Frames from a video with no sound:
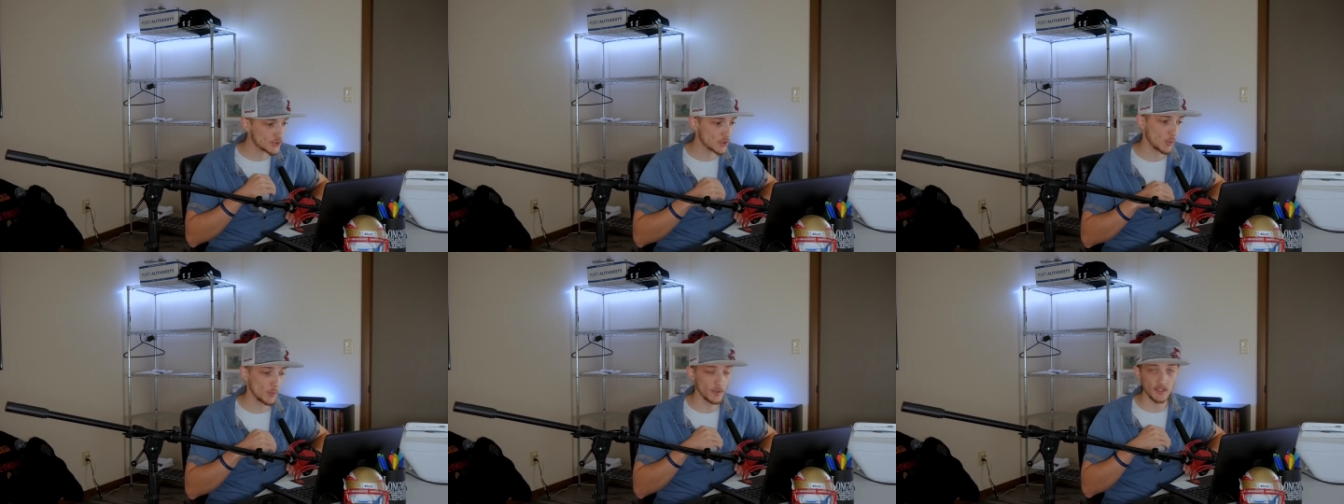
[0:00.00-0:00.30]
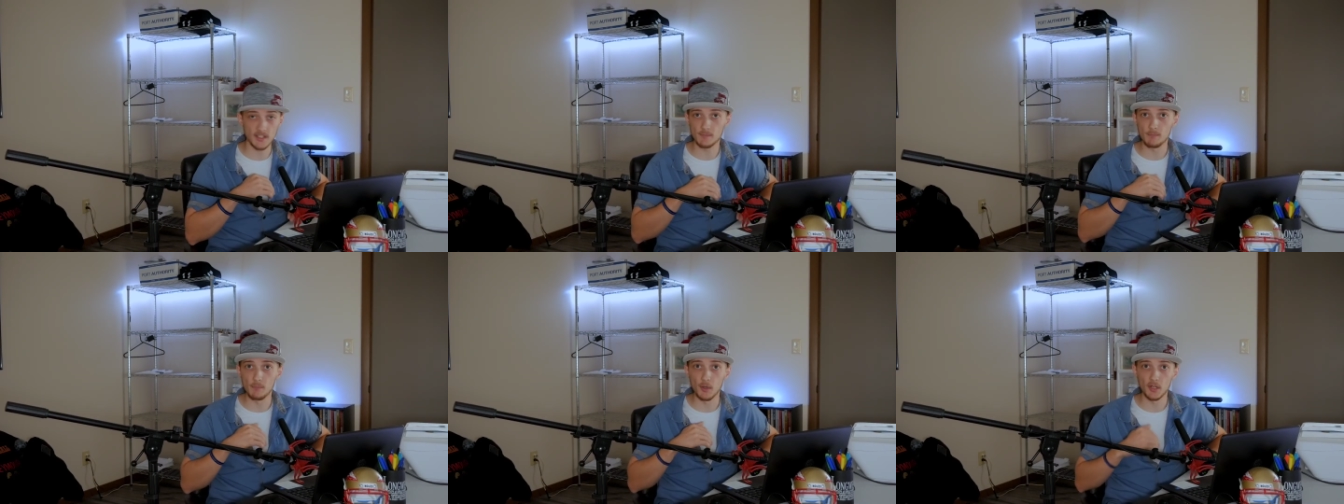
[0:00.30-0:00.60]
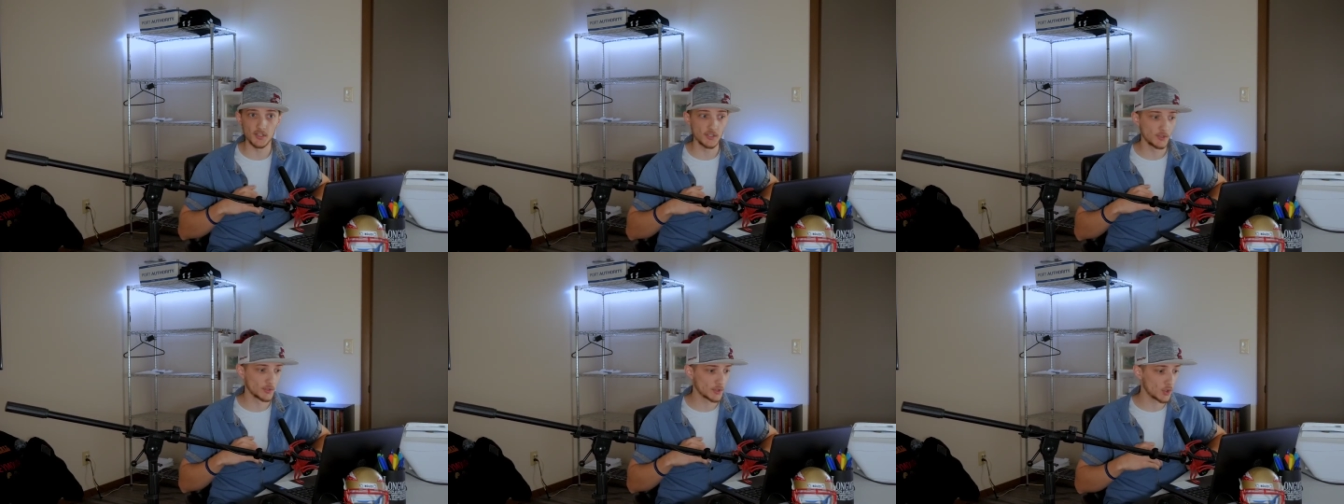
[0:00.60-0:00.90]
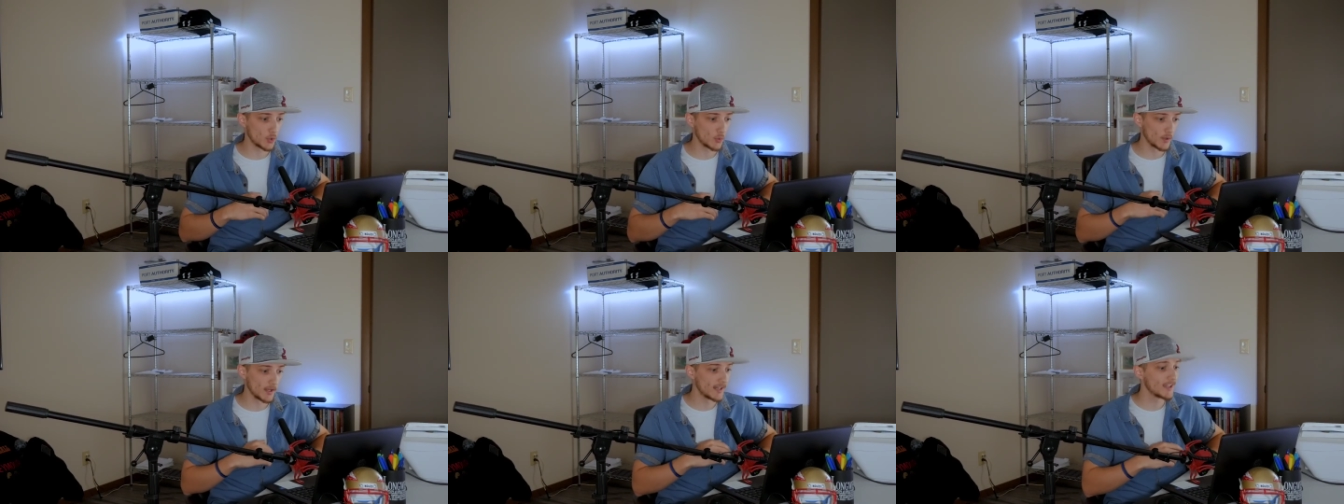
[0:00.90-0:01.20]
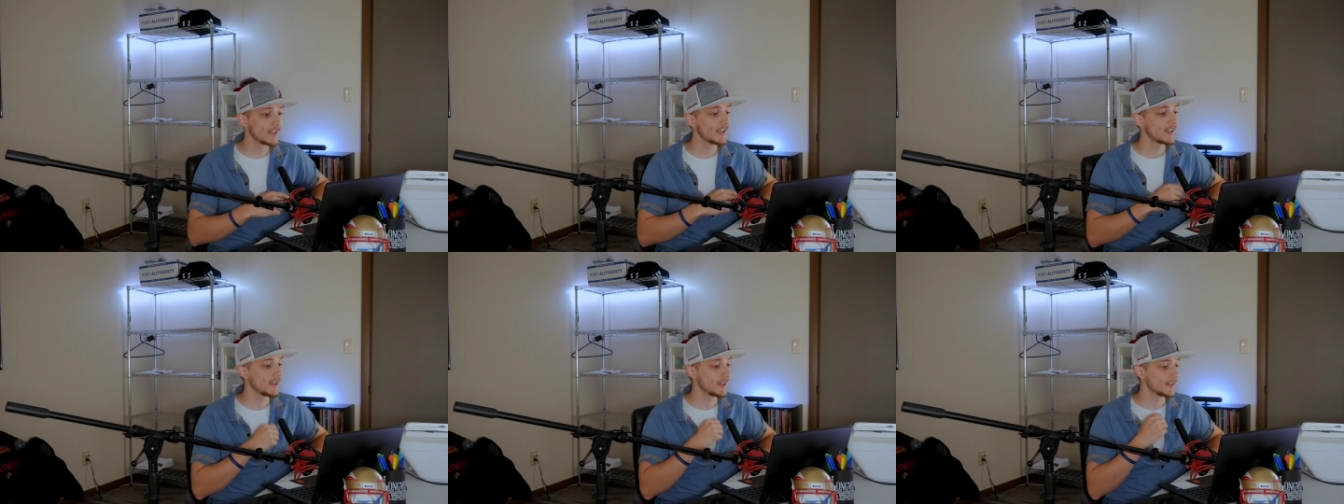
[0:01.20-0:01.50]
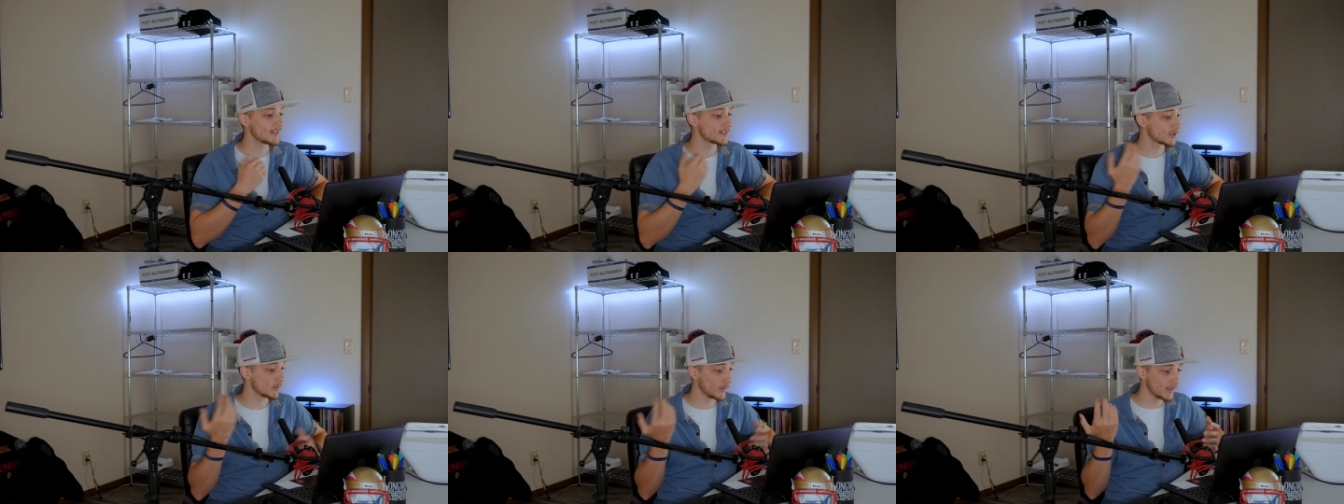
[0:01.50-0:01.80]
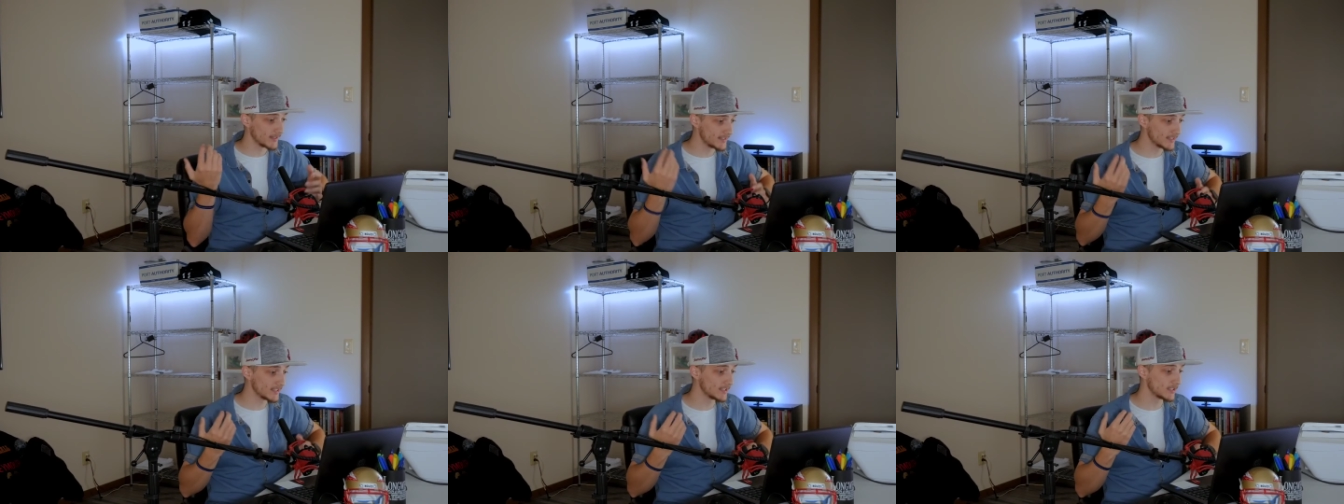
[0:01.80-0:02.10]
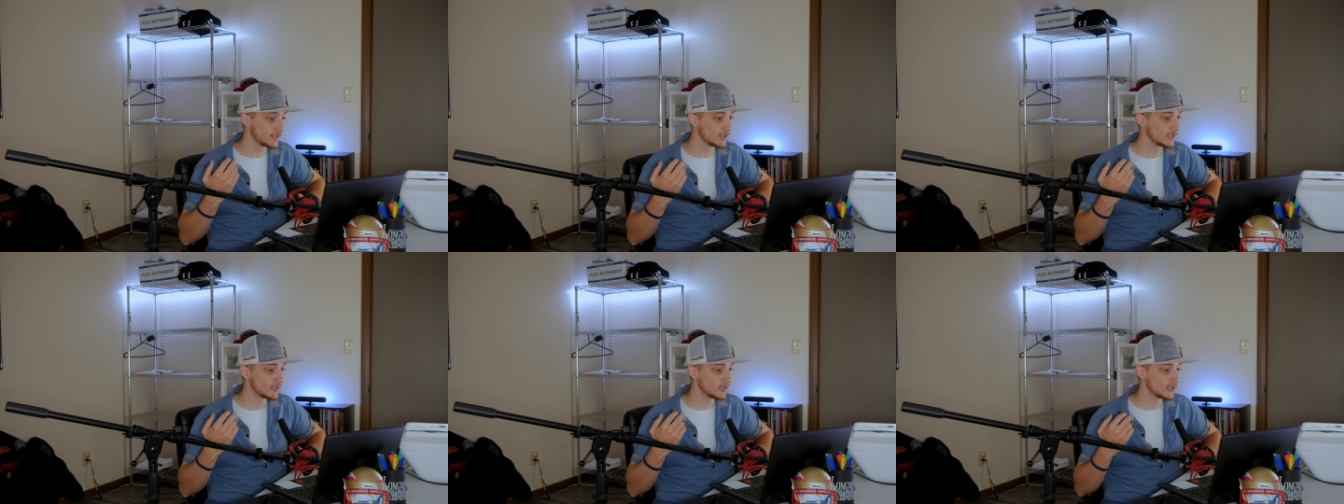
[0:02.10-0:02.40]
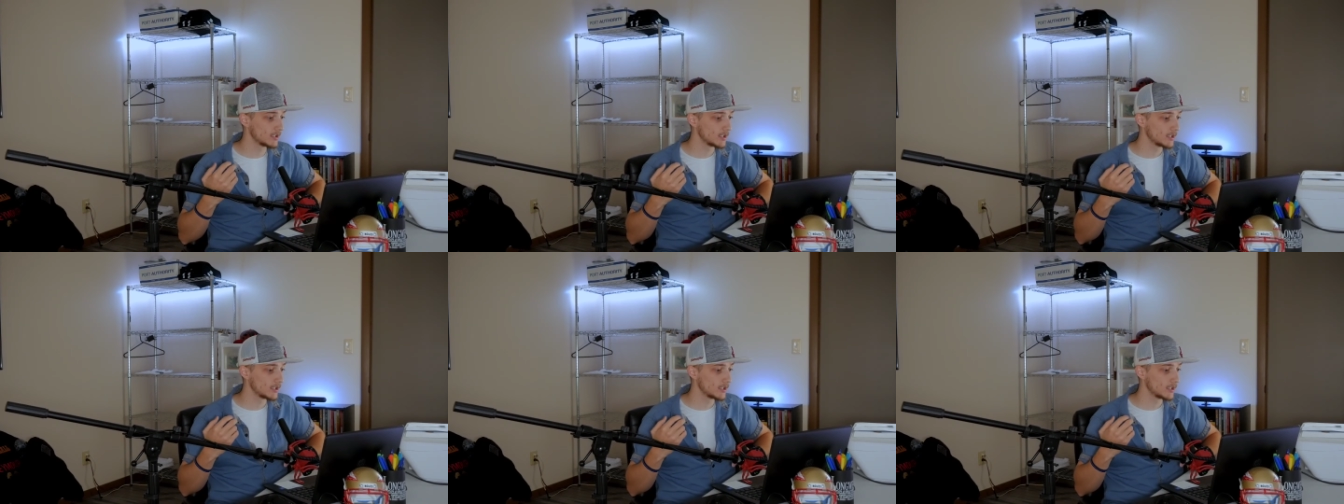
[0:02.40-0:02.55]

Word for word: choice but to quit. And so I did.